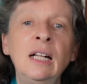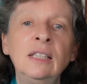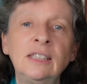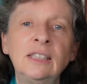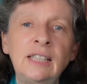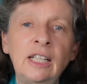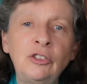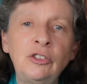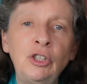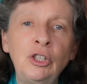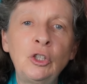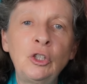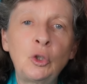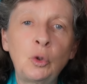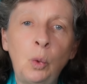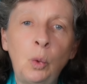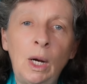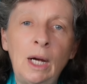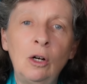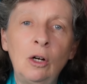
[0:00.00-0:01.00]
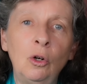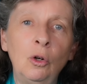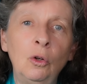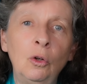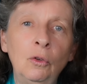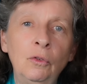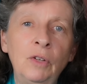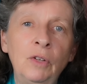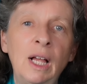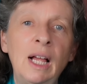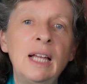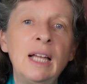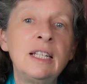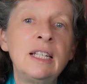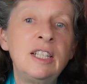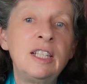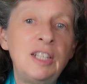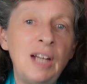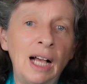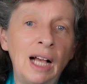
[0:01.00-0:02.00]
Section 12
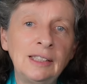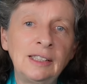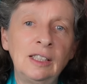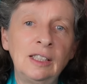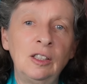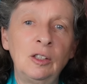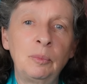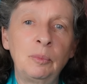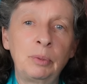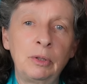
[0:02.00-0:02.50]
doesn't